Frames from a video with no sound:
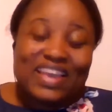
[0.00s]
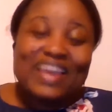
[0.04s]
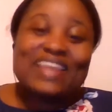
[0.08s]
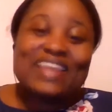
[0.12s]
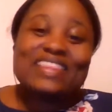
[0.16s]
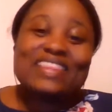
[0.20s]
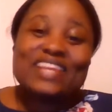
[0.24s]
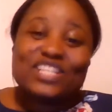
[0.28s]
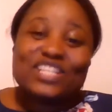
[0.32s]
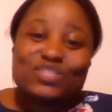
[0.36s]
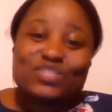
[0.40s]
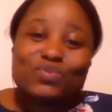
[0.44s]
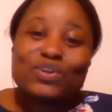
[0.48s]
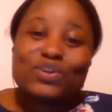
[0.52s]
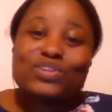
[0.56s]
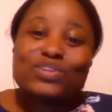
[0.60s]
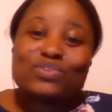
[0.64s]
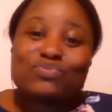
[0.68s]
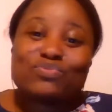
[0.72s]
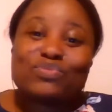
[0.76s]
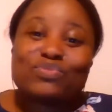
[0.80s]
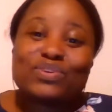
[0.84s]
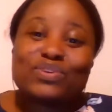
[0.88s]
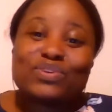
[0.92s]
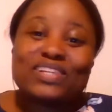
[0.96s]
And that's when
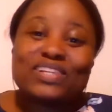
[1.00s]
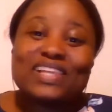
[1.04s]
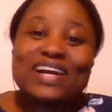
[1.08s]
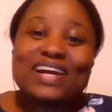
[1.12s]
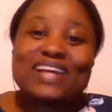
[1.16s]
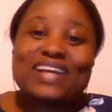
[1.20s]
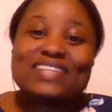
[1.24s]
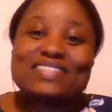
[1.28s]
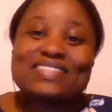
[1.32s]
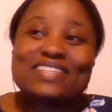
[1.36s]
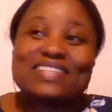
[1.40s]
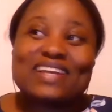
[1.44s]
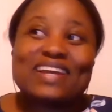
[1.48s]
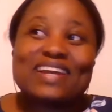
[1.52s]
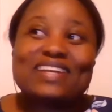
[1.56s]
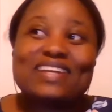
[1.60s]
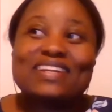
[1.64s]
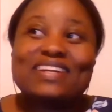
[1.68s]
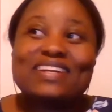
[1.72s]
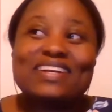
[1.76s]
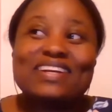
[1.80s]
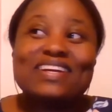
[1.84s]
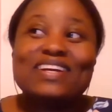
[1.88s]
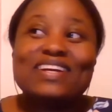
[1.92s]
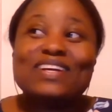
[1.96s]
you realize that
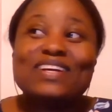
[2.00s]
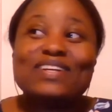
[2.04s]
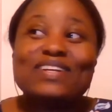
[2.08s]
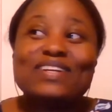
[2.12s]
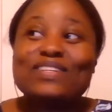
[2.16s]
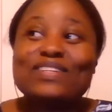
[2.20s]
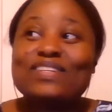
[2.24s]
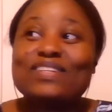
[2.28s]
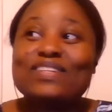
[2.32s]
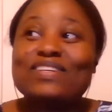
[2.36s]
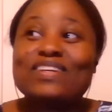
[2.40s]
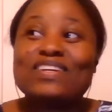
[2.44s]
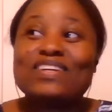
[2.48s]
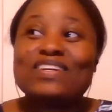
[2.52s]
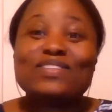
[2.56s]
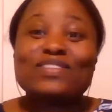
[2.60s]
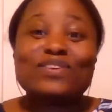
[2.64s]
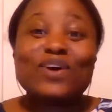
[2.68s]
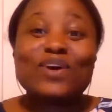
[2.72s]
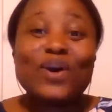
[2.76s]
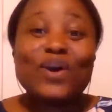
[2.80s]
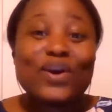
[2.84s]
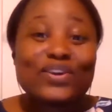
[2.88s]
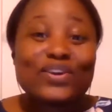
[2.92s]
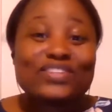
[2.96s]

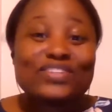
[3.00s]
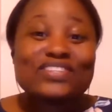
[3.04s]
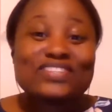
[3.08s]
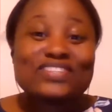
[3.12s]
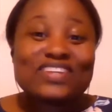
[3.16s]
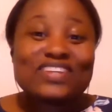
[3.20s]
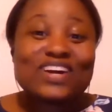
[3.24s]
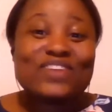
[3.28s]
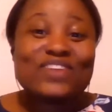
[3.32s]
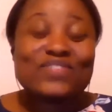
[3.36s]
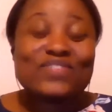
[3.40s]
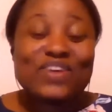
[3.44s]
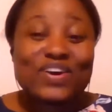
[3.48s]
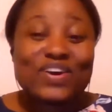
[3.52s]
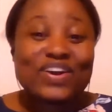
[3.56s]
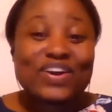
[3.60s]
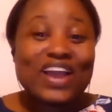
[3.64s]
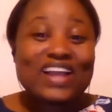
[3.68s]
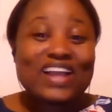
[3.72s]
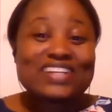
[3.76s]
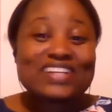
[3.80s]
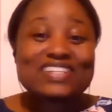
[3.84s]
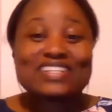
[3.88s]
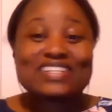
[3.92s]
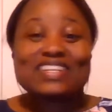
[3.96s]
the hard stuff are
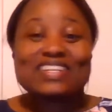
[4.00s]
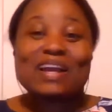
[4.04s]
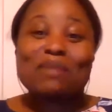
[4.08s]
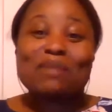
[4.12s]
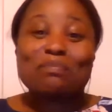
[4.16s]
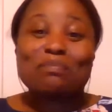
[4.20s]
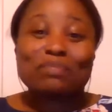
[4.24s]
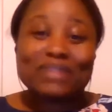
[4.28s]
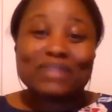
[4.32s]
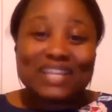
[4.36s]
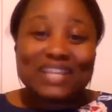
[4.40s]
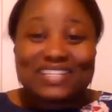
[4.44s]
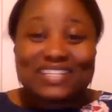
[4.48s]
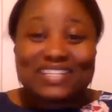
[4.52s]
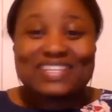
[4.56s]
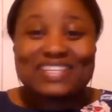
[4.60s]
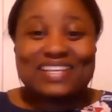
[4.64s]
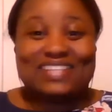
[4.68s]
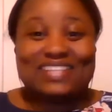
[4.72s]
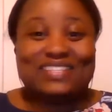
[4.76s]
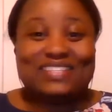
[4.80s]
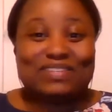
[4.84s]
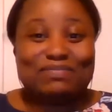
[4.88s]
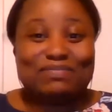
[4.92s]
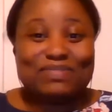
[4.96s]
actually a
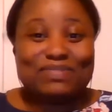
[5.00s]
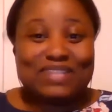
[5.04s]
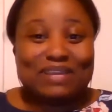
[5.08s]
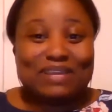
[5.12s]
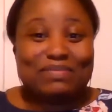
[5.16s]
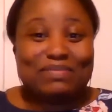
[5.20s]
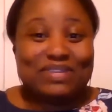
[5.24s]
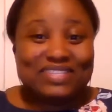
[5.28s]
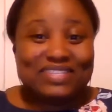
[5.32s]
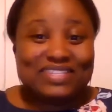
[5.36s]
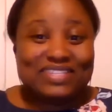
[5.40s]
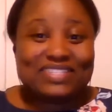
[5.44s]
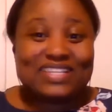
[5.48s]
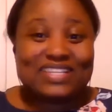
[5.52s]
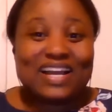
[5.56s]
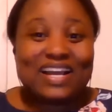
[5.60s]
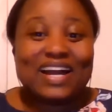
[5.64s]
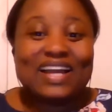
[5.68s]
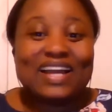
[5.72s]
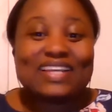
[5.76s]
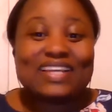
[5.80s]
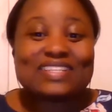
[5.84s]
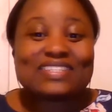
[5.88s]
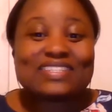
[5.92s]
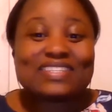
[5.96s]
blessing sometime in
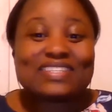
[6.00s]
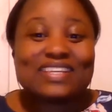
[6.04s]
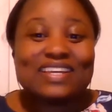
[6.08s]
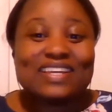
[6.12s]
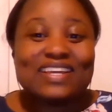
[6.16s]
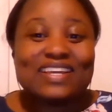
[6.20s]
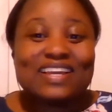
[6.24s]
disguise.